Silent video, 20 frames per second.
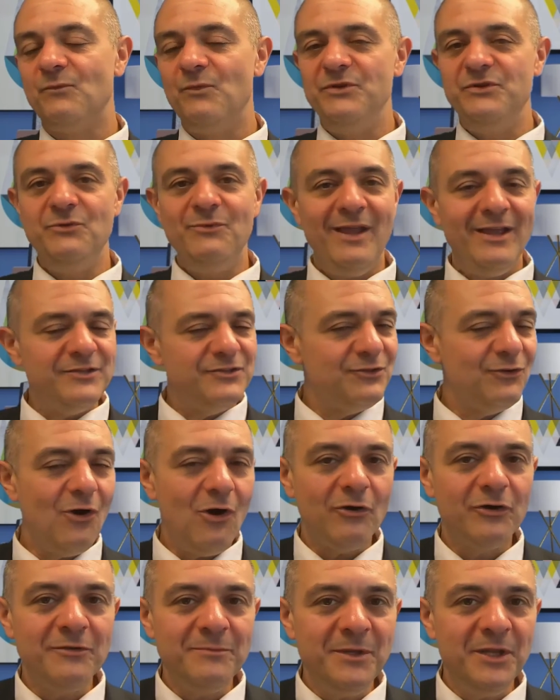We do answer
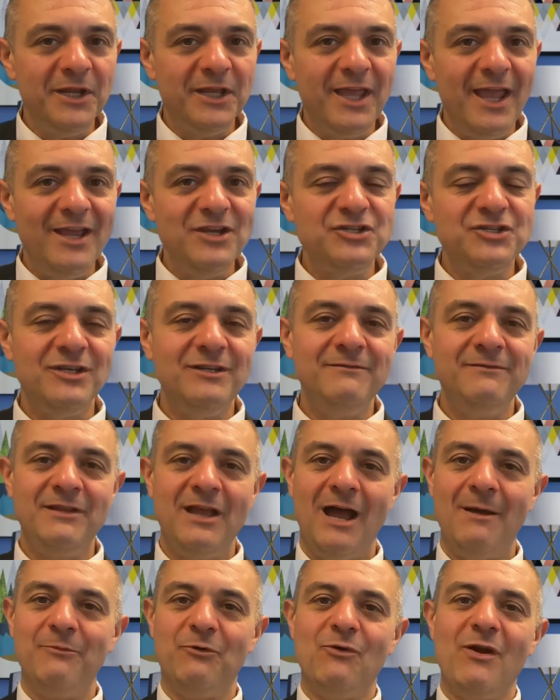all communication.
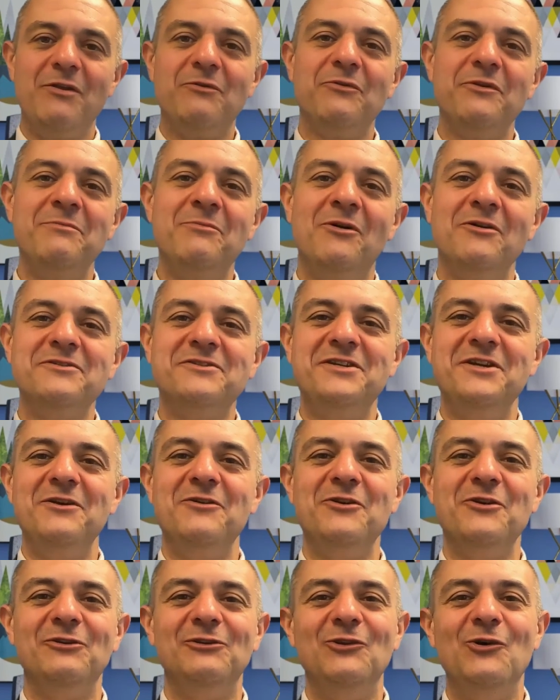I'm Gregory
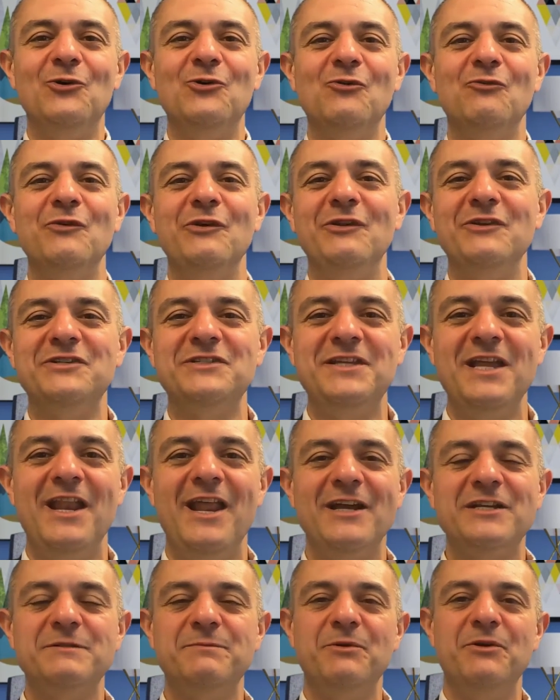Martier, your local real
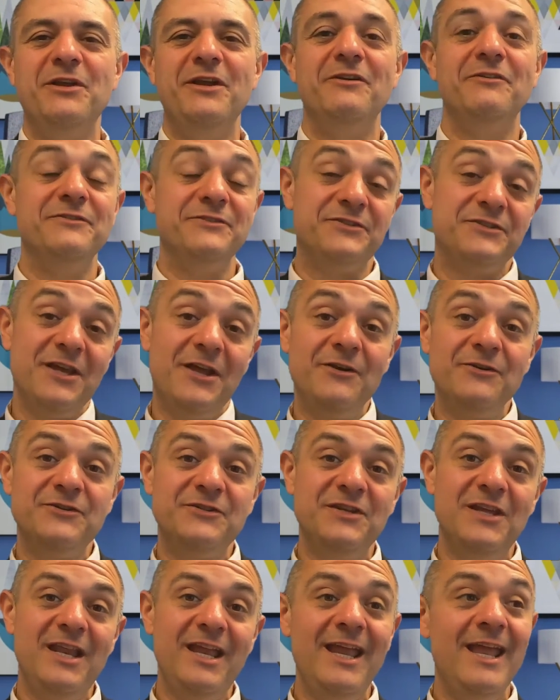estate expert here in Center
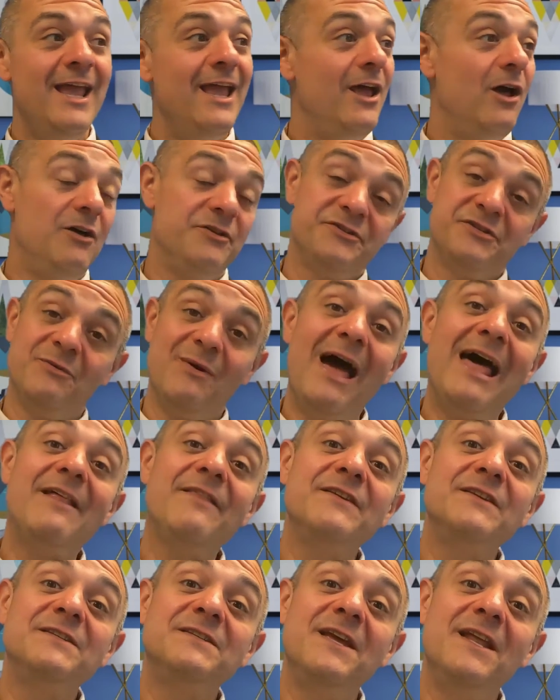City, also
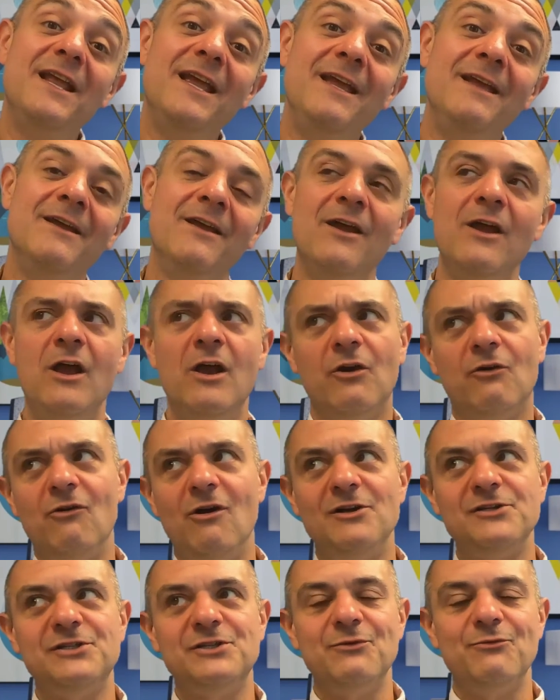out of the city,
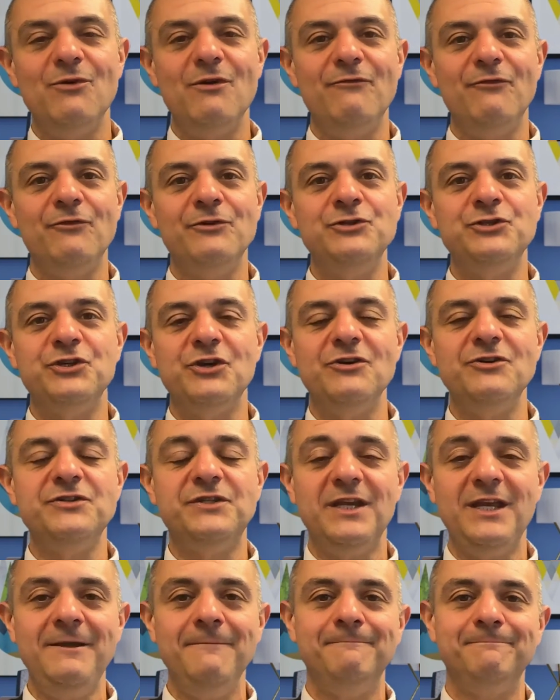across the river in
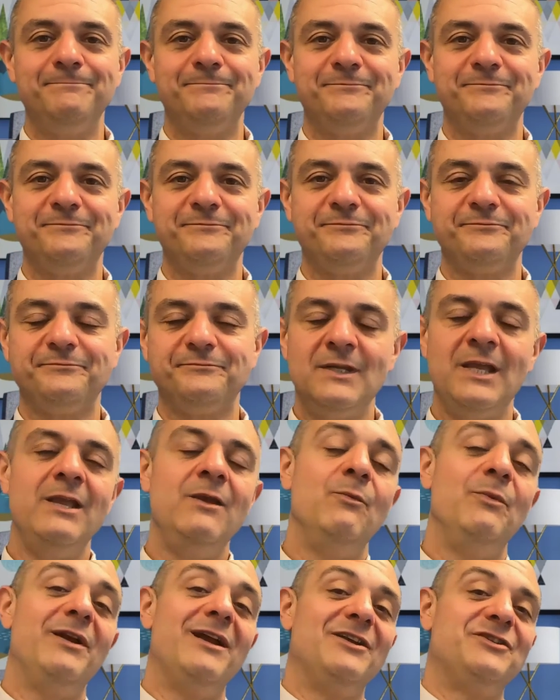Jersey.
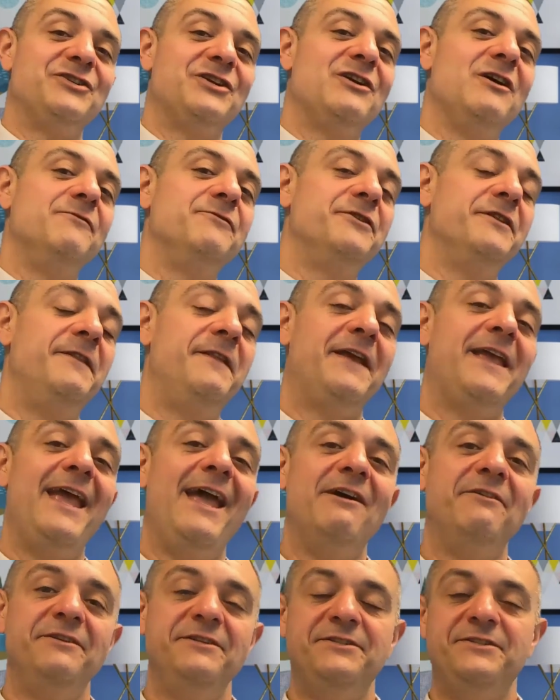Got you covered in the
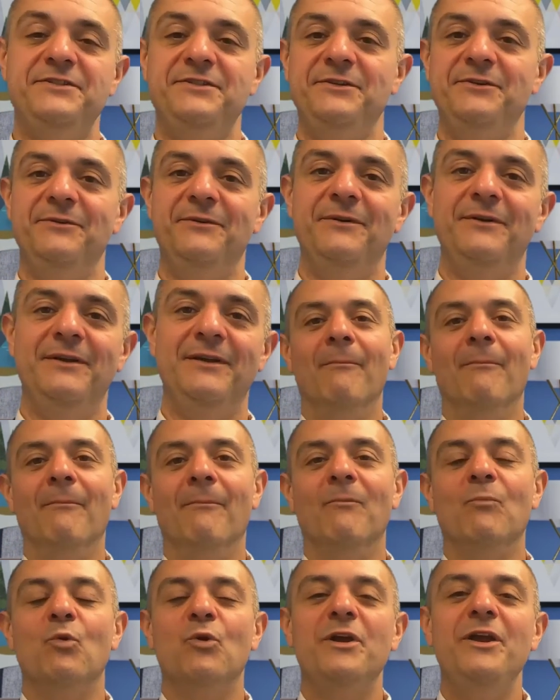counties too.
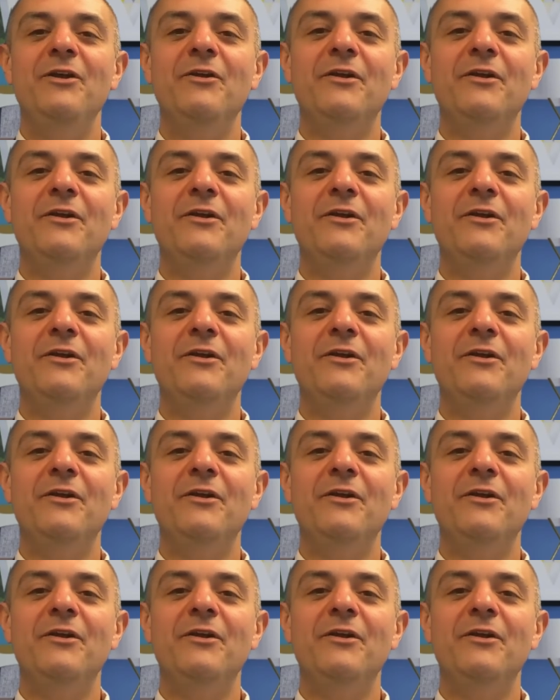We're